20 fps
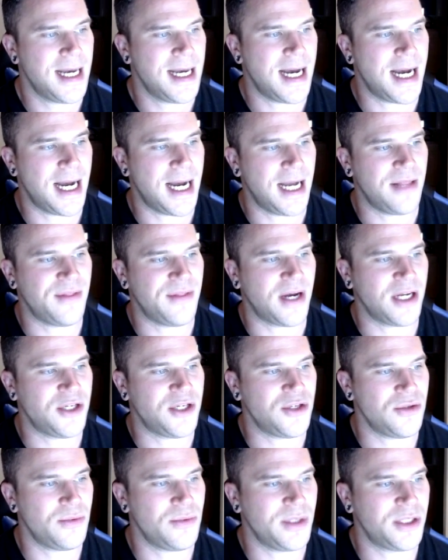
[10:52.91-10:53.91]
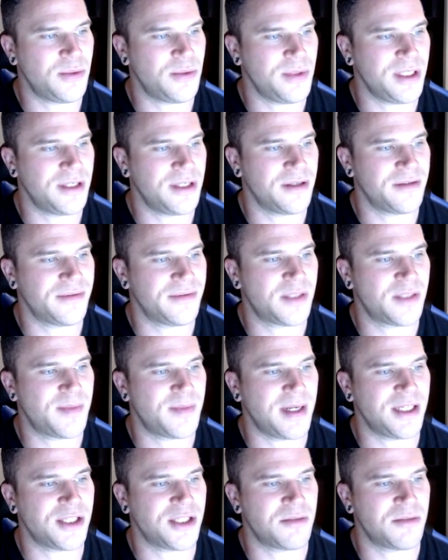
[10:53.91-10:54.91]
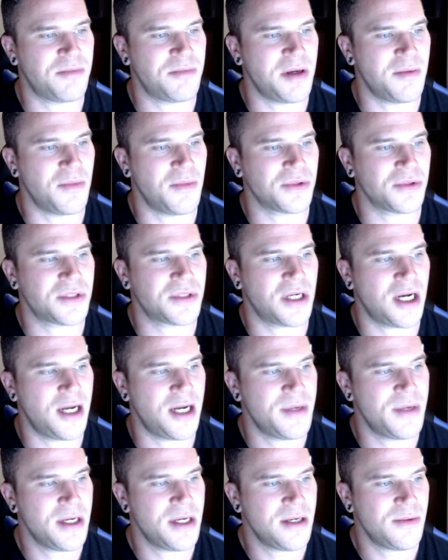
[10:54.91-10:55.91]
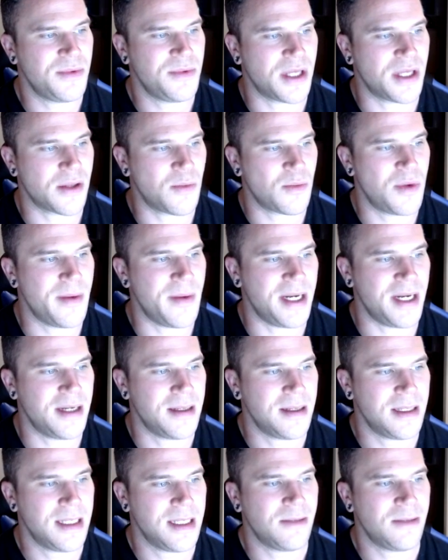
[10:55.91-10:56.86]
uh, and that I do wish we could have spent just a bit more time with the other women.